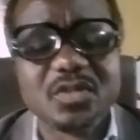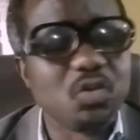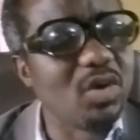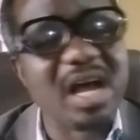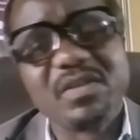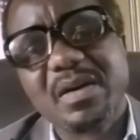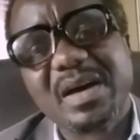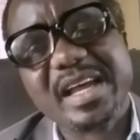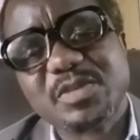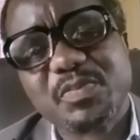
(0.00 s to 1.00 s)
We have our
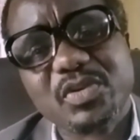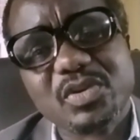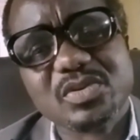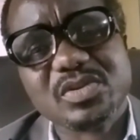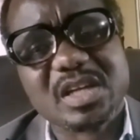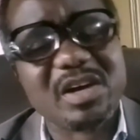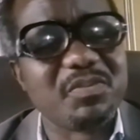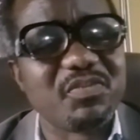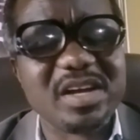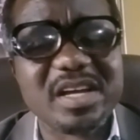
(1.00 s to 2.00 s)
health posts, our
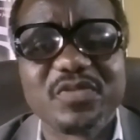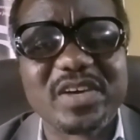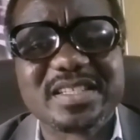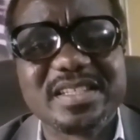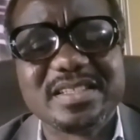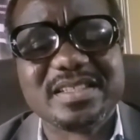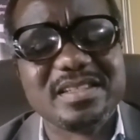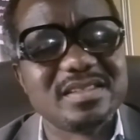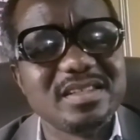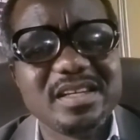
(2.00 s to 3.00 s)
health
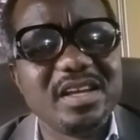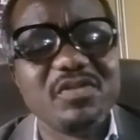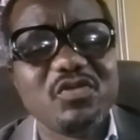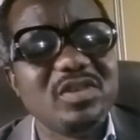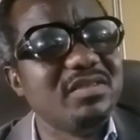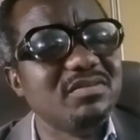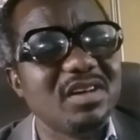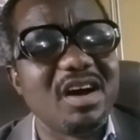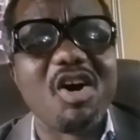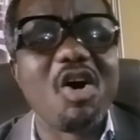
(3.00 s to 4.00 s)
facilities in
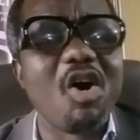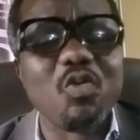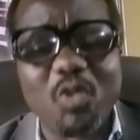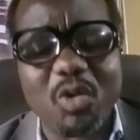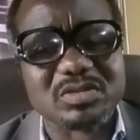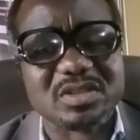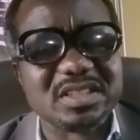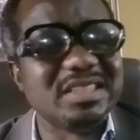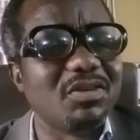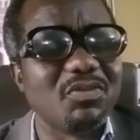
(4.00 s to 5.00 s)
all wards,
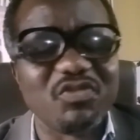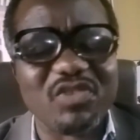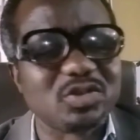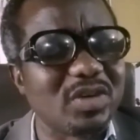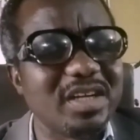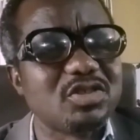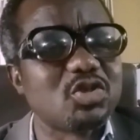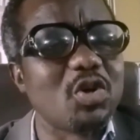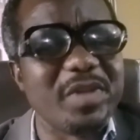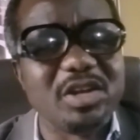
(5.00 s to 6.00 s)
in
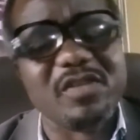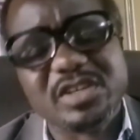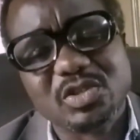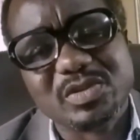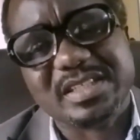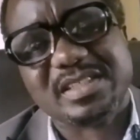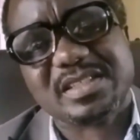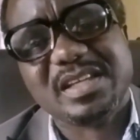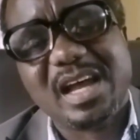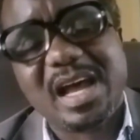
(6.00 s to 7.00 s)
so many of the
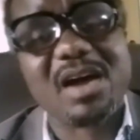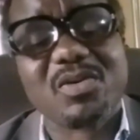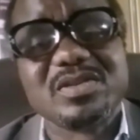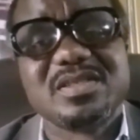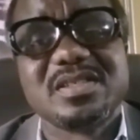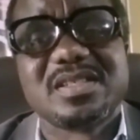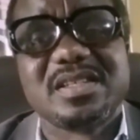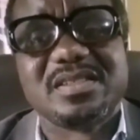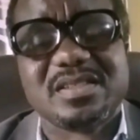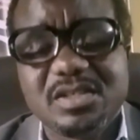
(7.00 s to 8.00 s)
units across the
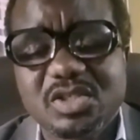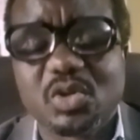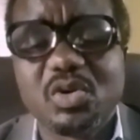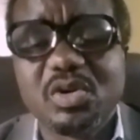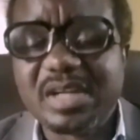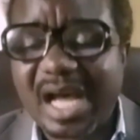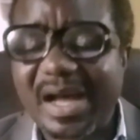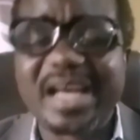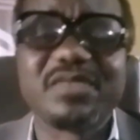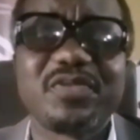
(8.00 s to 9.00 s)
state. So our
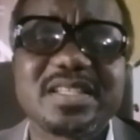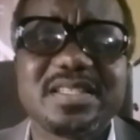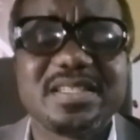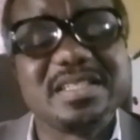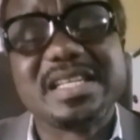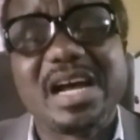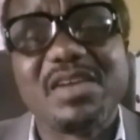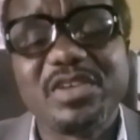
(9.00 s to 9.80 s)
health facilities, they are